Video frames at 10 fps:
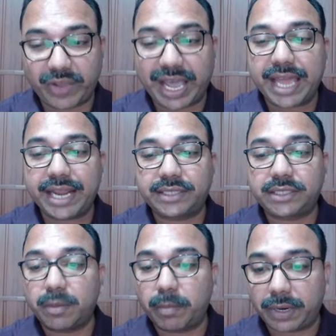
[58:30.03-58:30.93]
Very
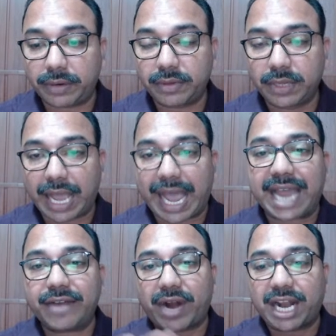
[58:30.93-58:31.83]
simple.
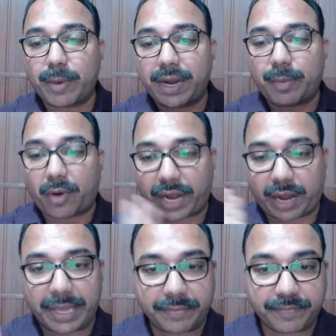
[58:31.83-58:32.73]
And fundamental
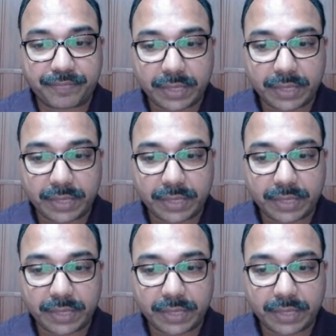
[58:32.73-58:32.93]
programming.